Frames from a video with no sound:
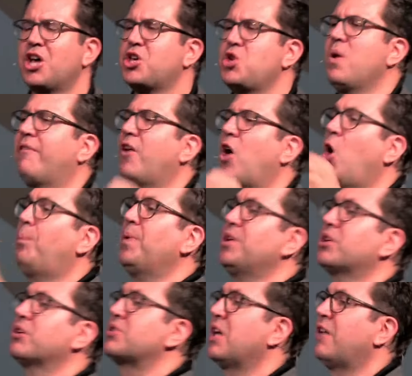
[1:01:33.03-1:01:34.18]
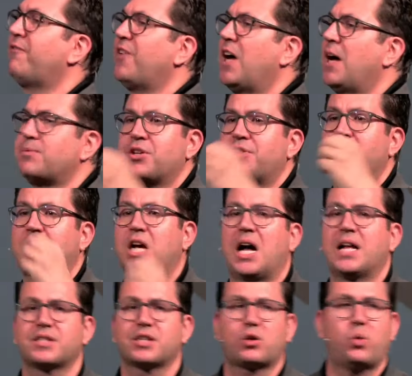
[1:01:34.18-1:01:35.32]
you have opened yourself up to the
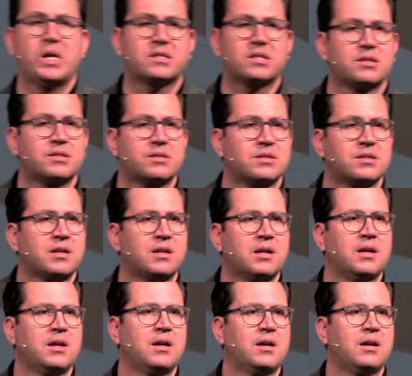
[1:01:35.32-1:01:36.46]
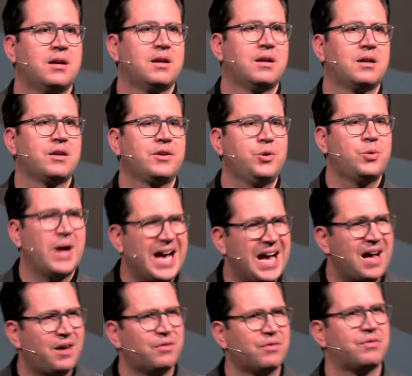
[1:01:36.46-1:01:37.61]
consequences. You
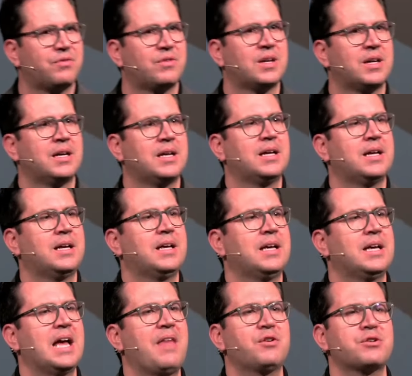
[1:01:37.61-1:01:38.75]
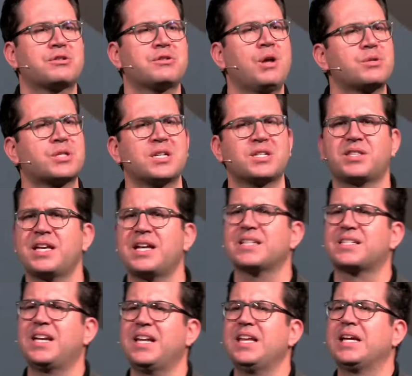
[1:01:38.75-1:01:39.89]
have. And there's no such thing as
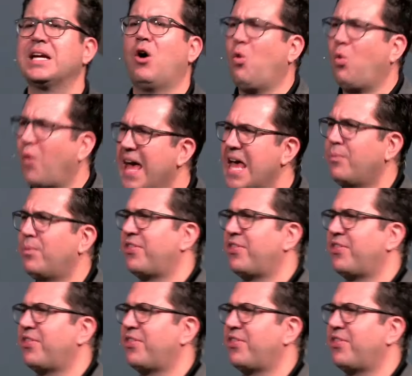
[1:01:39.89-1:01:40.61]
getting away with